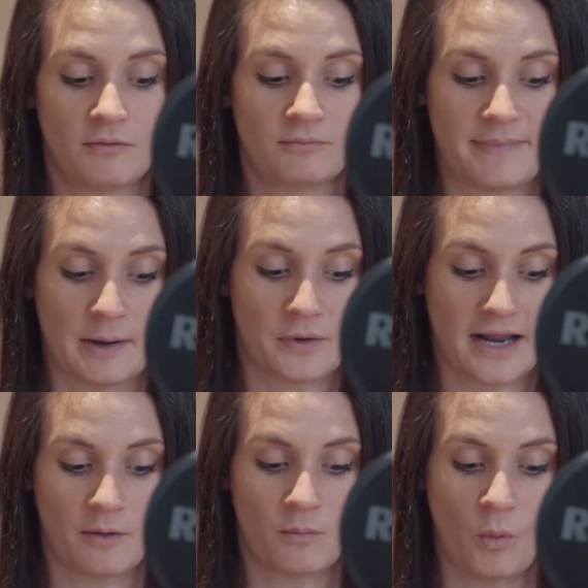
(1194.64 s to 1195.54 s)

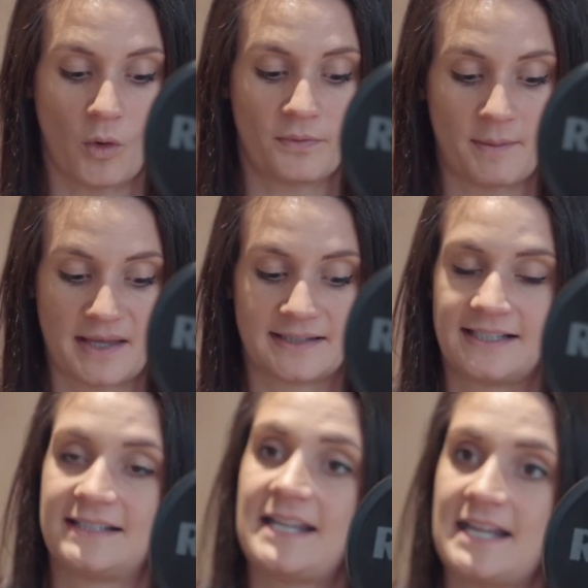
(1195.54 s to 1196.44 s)
building what the
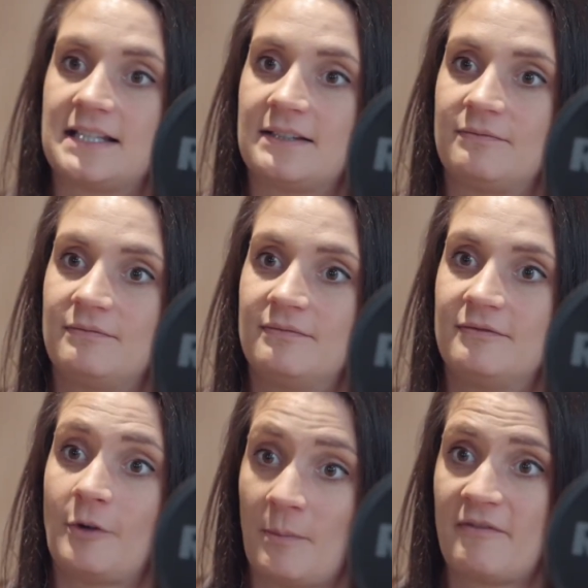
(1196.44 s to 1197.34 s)
business needs
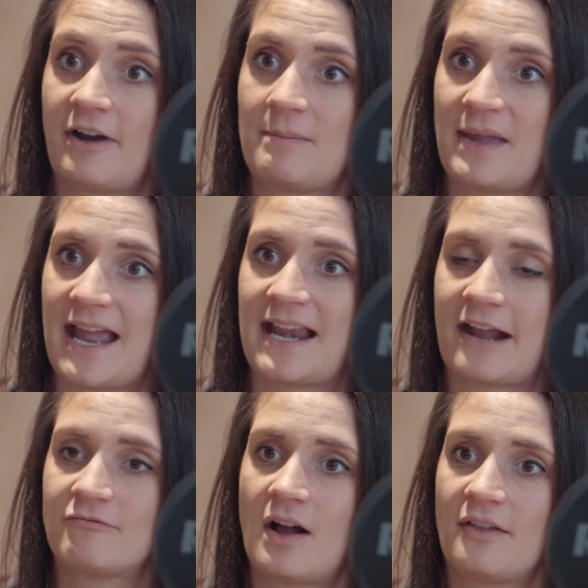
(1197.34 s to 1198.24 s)
from the very
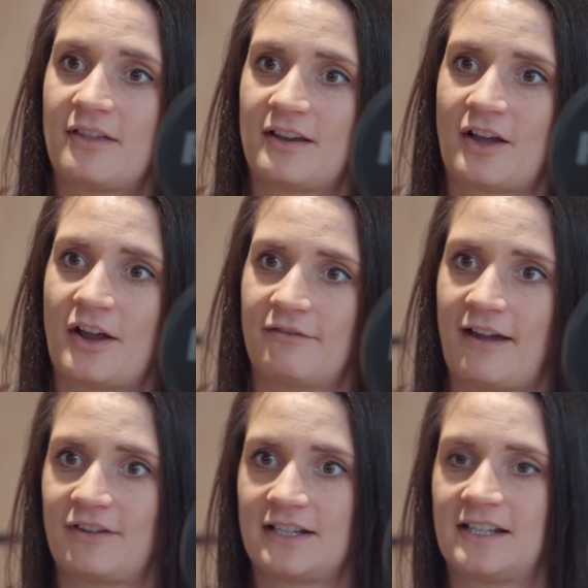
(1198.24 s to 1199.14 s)
beginning, rather than kind of
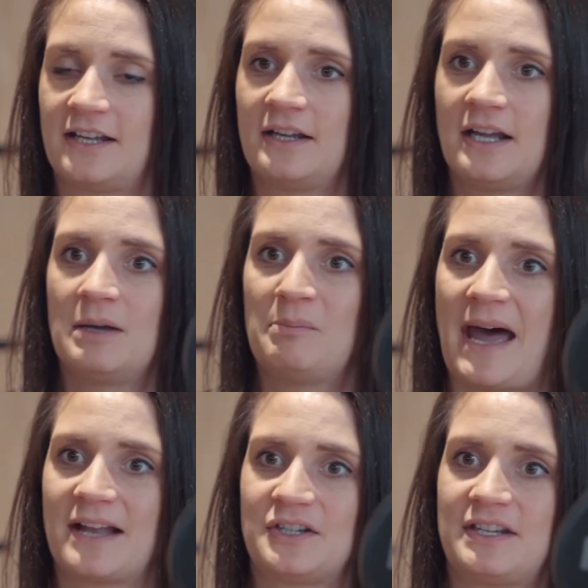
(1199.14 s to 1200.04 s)
having to
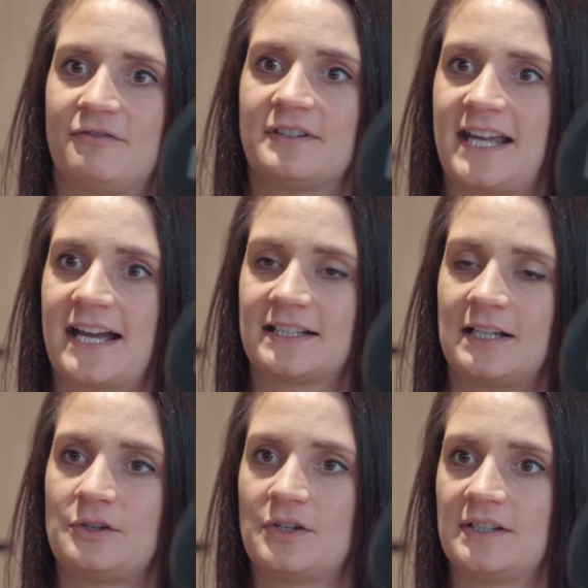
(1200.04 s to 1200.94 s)
patch different tech
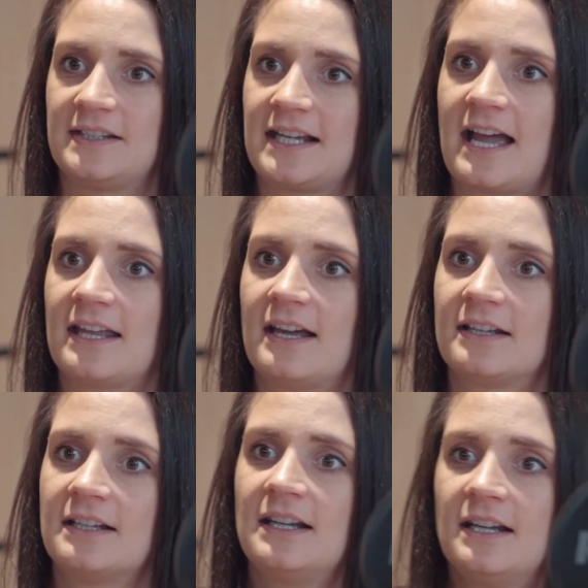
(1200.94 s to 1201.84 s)
solutions together.
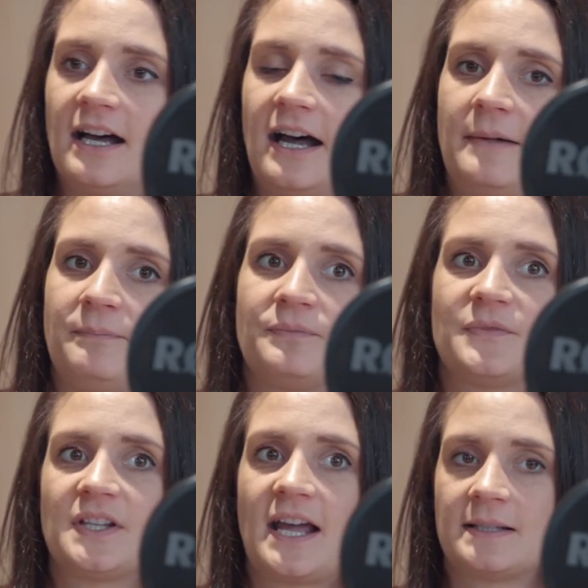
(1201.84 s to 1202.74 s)

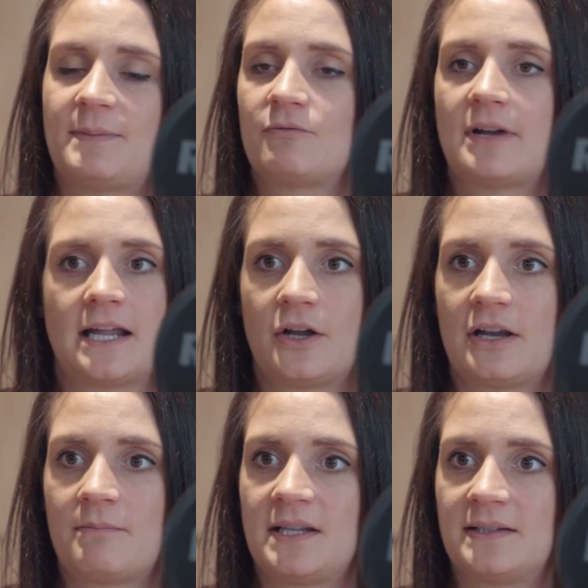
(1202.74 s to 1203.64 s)
So that's been really
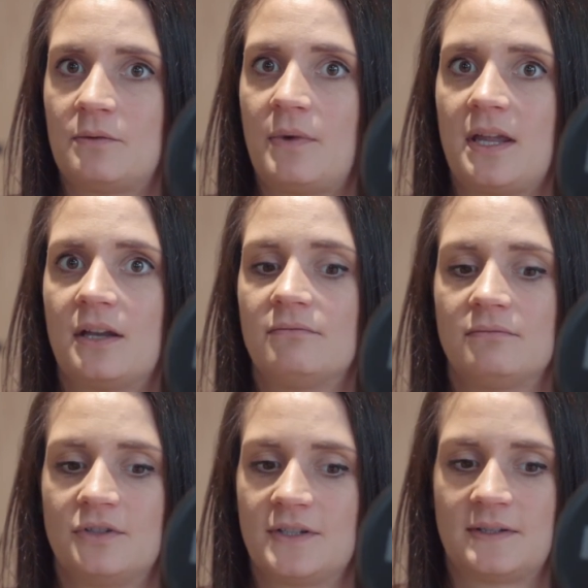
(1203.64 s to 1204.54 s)
It means that we can
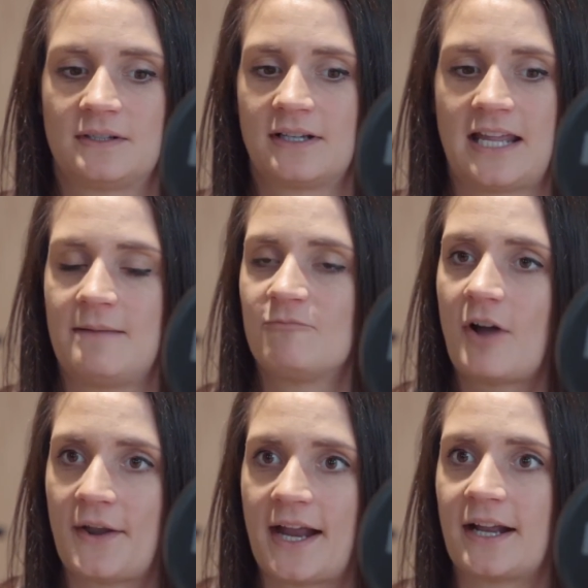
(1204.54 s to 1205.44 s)
just keep
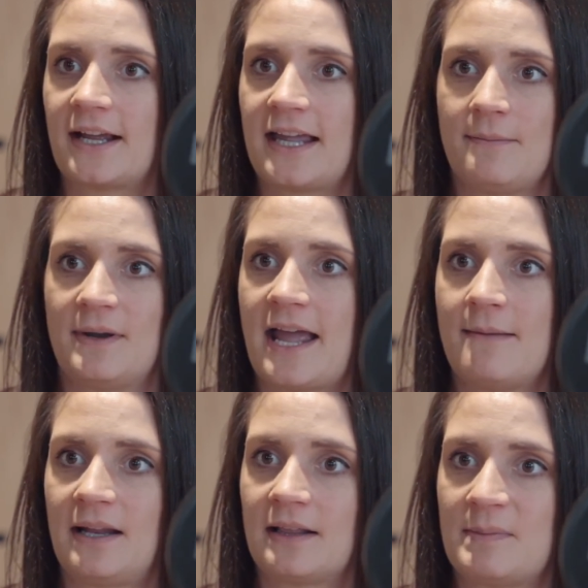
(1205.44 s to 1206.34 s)
running and keep
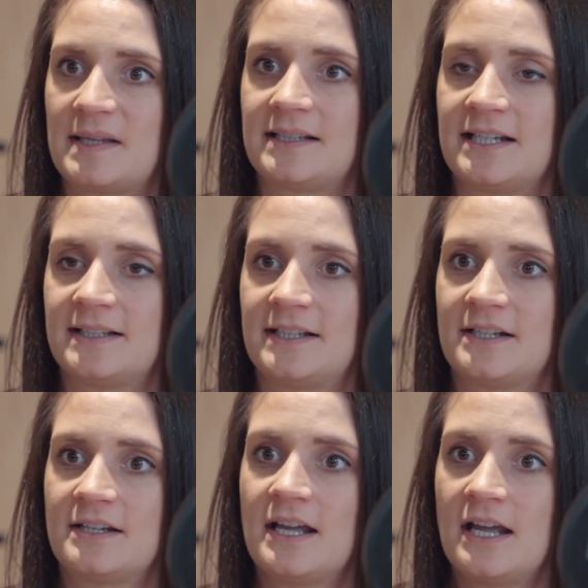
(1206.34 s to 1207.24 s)
enabling the business,
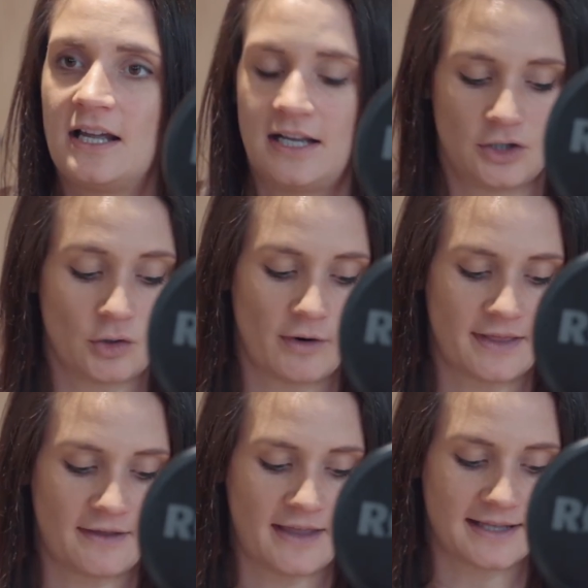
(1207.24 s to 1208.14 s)
and ensuring
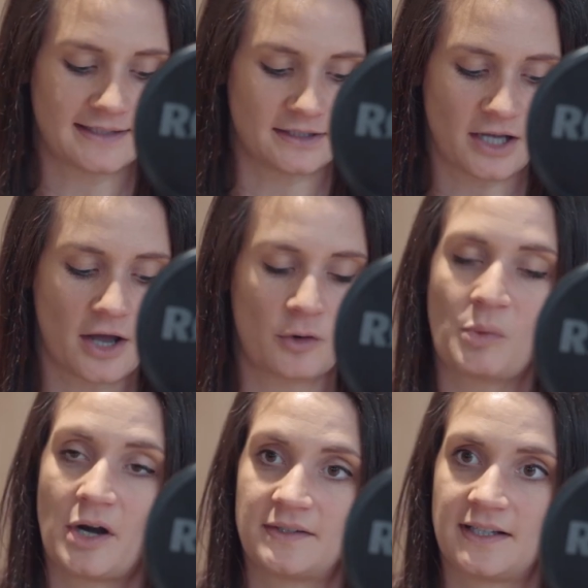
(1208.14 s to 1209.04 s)
that there's internal
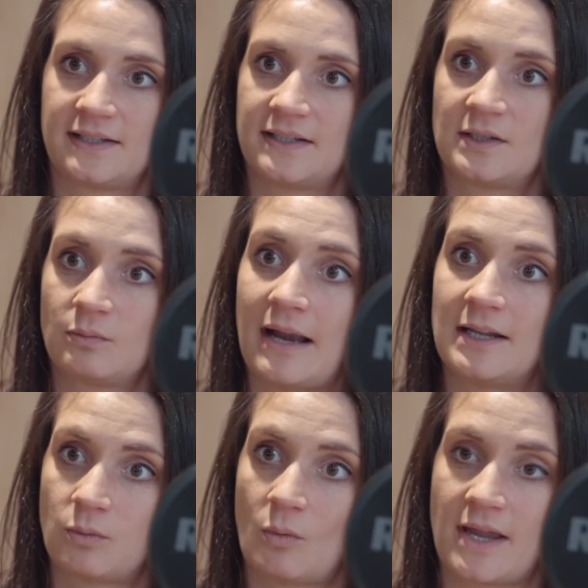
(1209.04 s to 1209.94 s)
processes as well
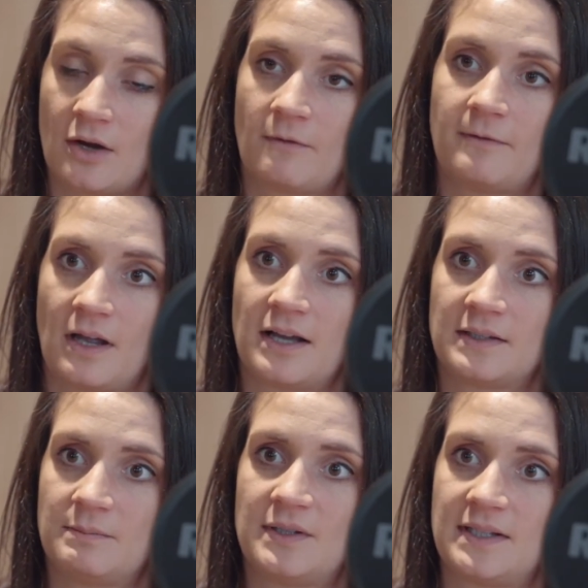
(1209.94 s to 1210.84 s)
as what we can offer the
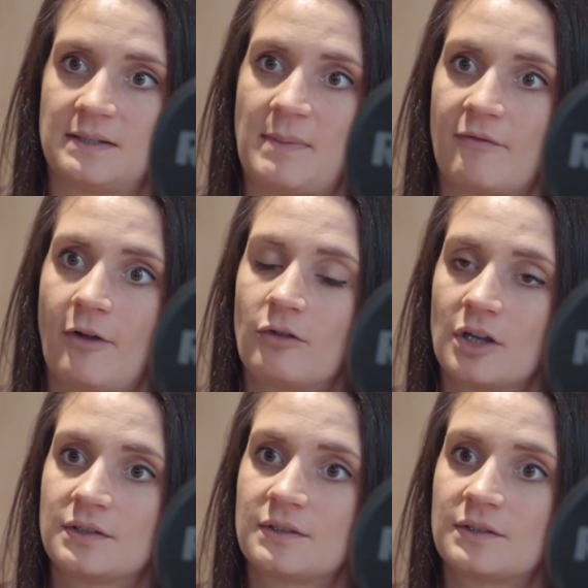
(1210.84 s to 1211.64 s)
customers is a big focus.